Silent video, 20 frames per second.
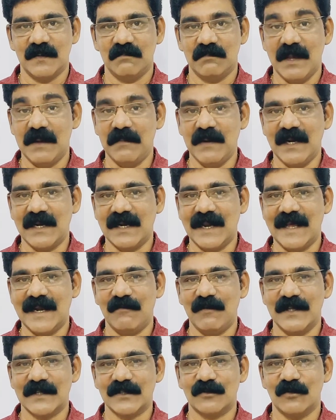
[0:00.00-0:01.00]
Maybe
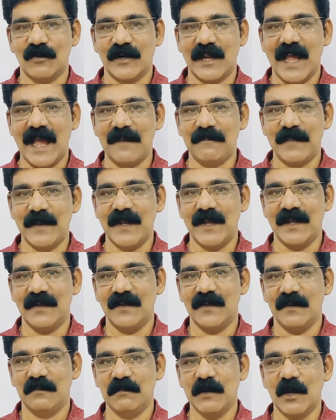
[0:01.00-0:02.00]
Clara was not
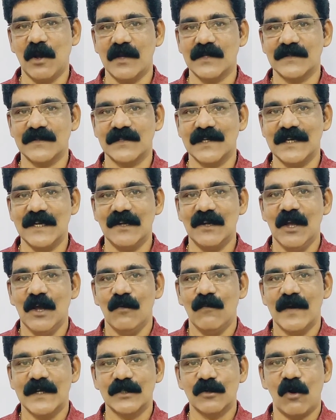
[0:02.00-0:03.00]
happy because she
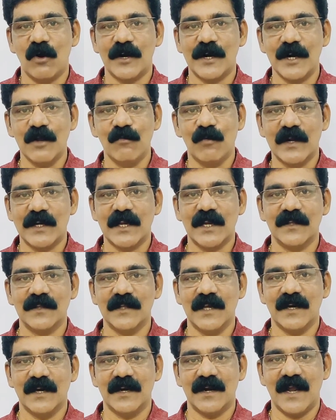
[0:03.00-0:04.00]
was already working
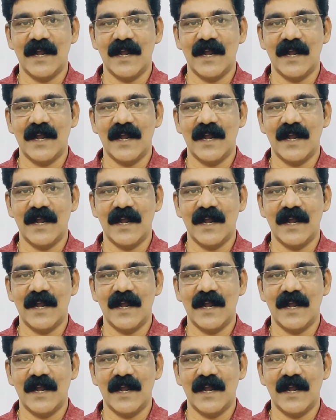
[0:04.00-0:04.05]
there,